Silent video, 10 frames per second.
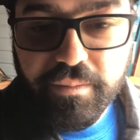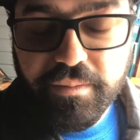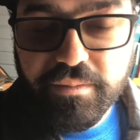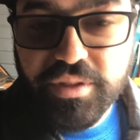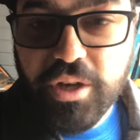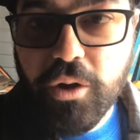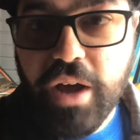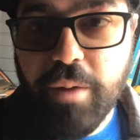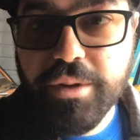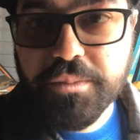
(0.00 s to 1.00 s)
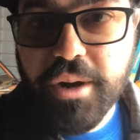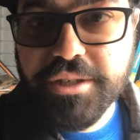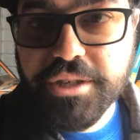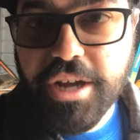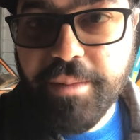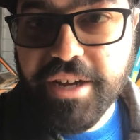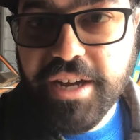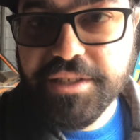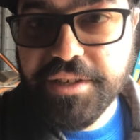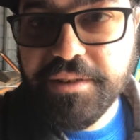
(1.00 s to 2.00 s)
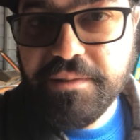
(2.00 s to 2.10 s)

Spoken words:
It's called Hot Wheels Project Kamakazie.